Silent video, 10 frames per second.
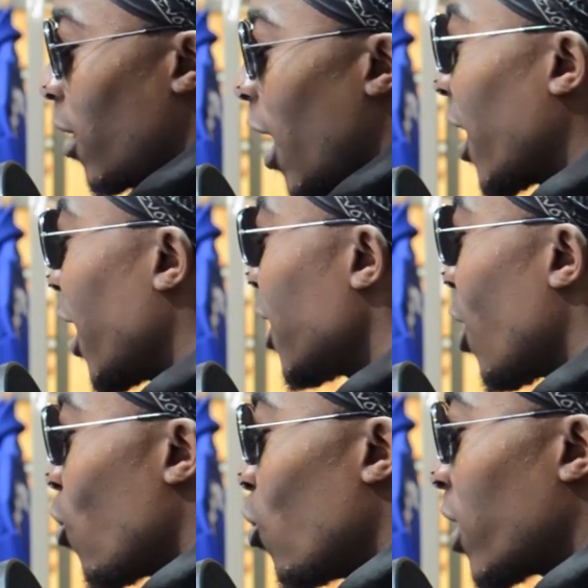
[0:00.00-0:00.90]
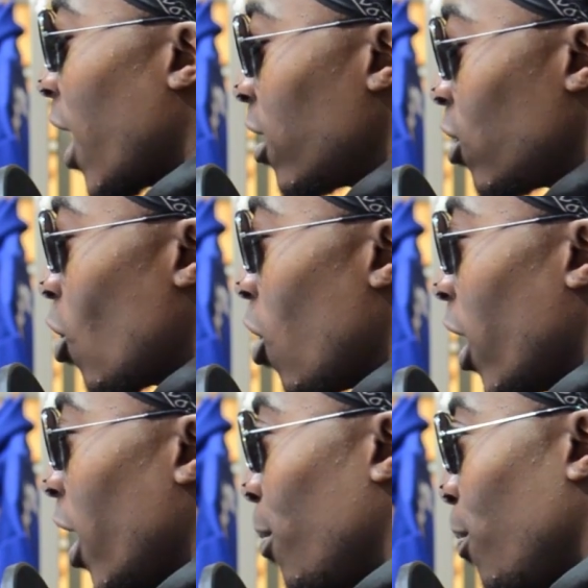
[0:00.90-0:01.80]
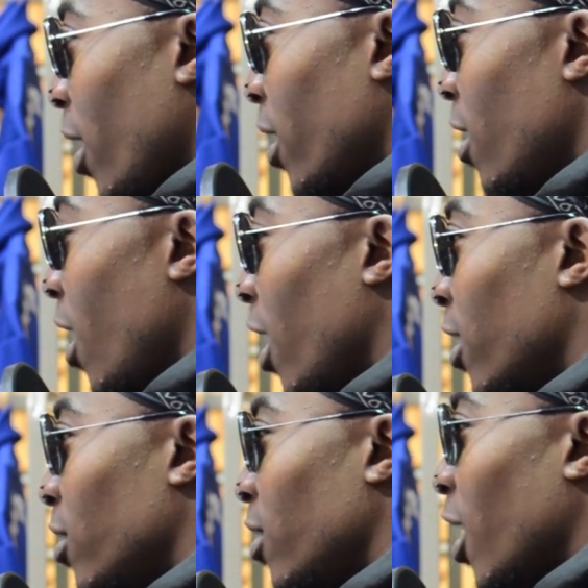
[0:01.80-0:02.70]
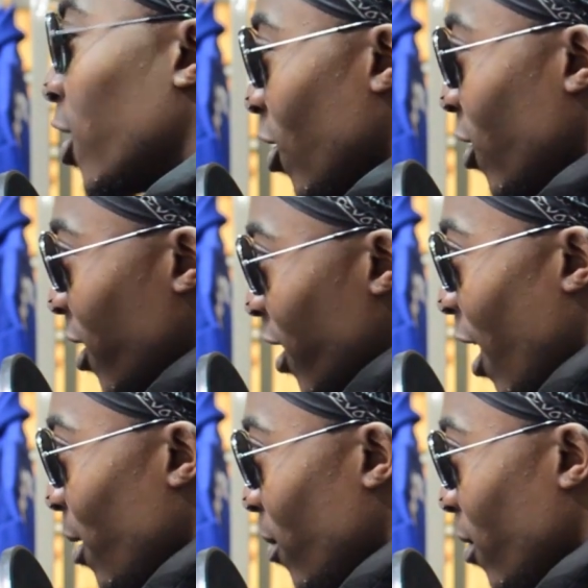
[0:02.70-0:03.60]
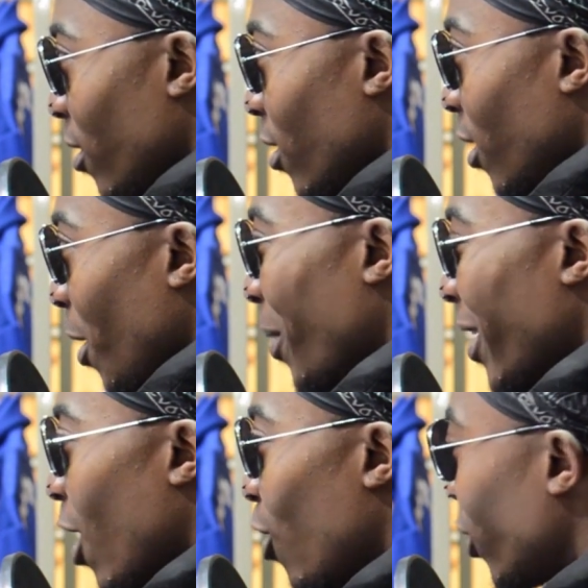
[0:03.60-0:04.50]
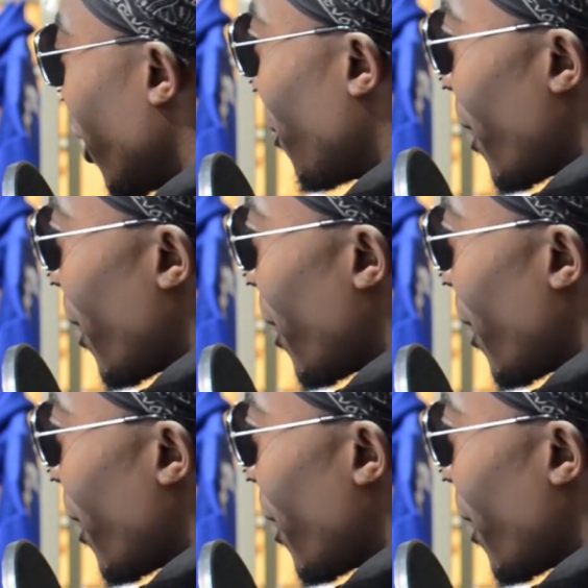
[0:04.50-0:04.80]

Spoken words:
I guess I wrote that song at a certain time, but now looking